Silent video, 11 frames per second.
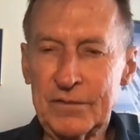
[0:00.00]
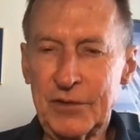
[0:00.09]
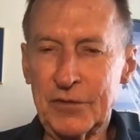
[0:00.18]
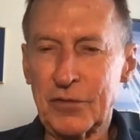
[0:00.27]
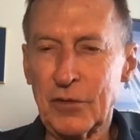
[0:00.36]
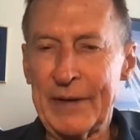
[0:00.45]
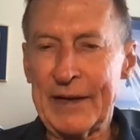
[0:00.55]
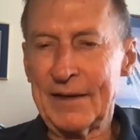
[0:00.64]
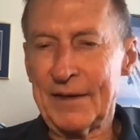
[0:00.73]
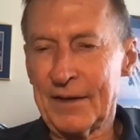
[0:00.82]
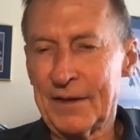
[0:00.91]
crewmen
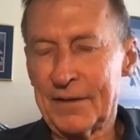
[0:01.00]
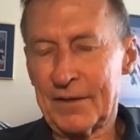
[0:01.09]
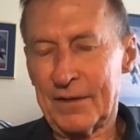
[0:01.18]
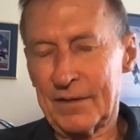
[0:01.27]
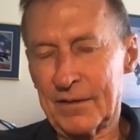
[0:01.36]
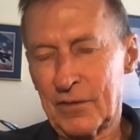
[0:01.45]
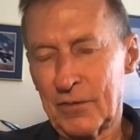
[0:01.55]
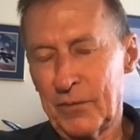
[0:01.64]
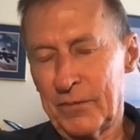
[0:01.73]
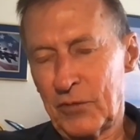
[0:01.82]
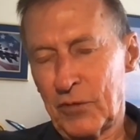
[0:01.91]
in the
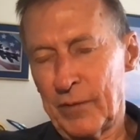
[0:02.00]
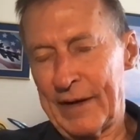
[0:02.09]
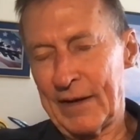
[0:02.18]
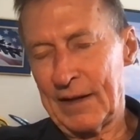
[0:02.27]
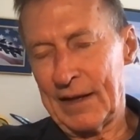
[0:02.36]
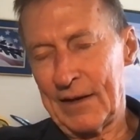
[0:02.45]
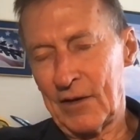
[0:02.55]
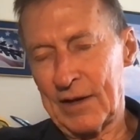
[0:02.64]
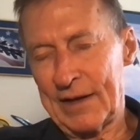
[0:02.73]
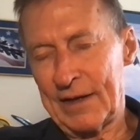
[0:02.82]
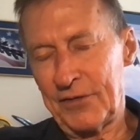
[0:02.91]
crewmen and
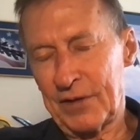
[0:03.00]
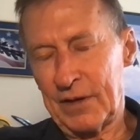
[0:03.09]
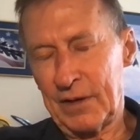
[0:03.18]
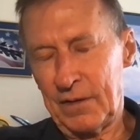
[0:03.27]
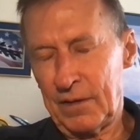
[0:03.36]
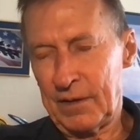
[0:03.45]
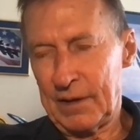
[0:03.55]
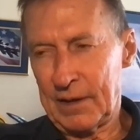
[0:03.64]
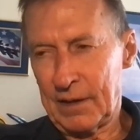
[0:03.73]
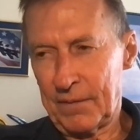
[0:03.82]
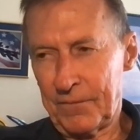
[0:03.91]
ladies in
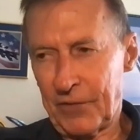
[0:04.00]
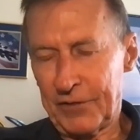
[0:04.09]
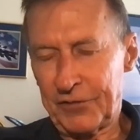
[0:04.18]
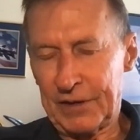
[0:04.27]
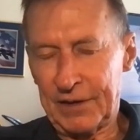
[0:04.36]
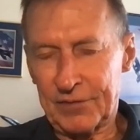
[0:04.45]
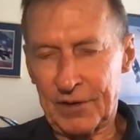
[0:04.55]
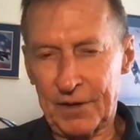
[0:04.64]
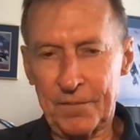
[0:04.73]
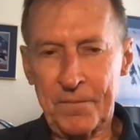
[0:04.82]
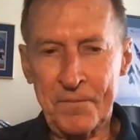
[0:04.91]
the front seats
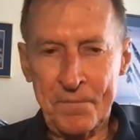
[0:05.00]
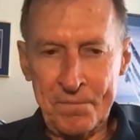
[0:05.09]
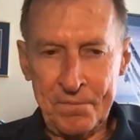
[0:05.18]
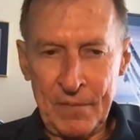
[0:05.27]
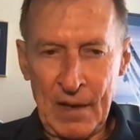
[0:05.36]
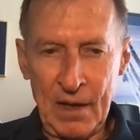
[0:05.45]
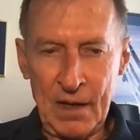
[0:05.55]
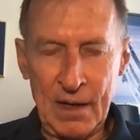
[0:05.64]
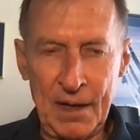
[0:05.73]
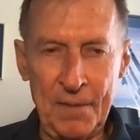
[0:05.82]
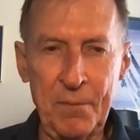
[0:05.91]
there.
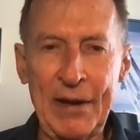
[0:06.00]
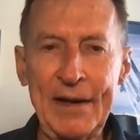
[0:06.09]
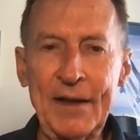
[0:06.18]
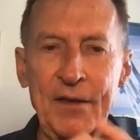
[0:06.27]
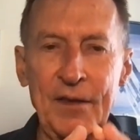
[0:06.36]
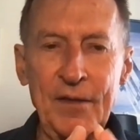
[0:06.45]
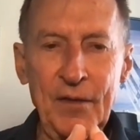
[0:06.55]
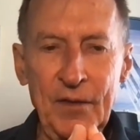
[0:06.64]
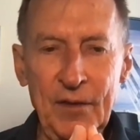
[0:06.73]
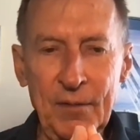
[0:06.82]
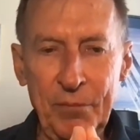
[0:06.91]
But
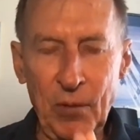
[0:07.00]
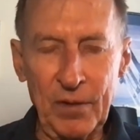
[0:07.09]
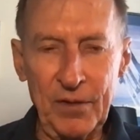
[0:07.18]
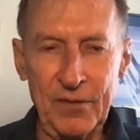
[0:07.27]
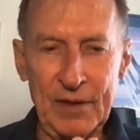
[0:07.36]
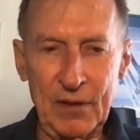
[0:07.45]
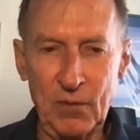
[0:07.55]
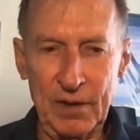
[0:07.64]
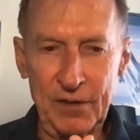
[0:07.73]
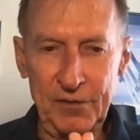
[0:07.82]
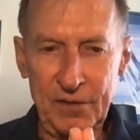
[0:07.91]
the important thing
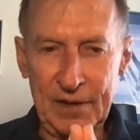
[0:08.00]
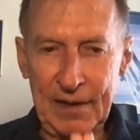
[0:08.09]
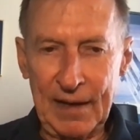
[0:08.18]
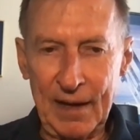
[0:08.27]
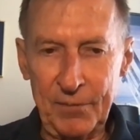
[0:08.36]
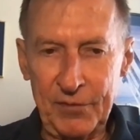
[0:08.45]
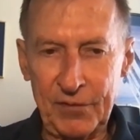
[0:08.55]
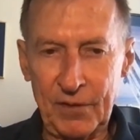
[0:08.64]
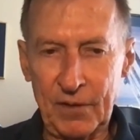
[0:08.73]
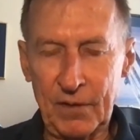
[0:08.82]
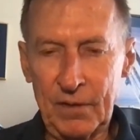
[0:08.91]
was to
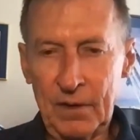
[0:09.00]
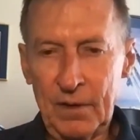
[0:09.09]
capture